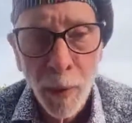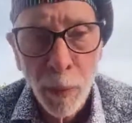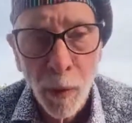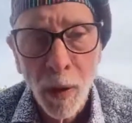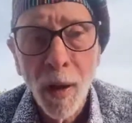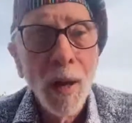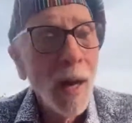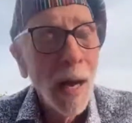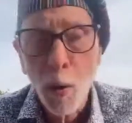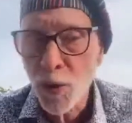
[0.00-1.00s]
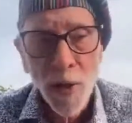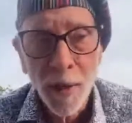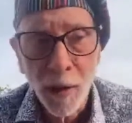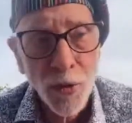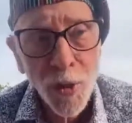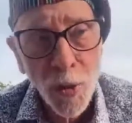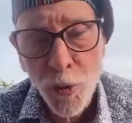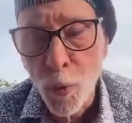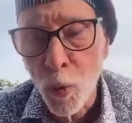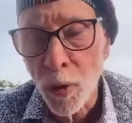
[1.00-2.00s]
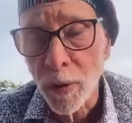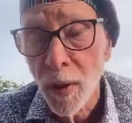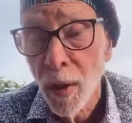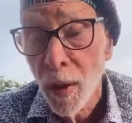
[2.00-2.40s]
people. How is that going to change the world?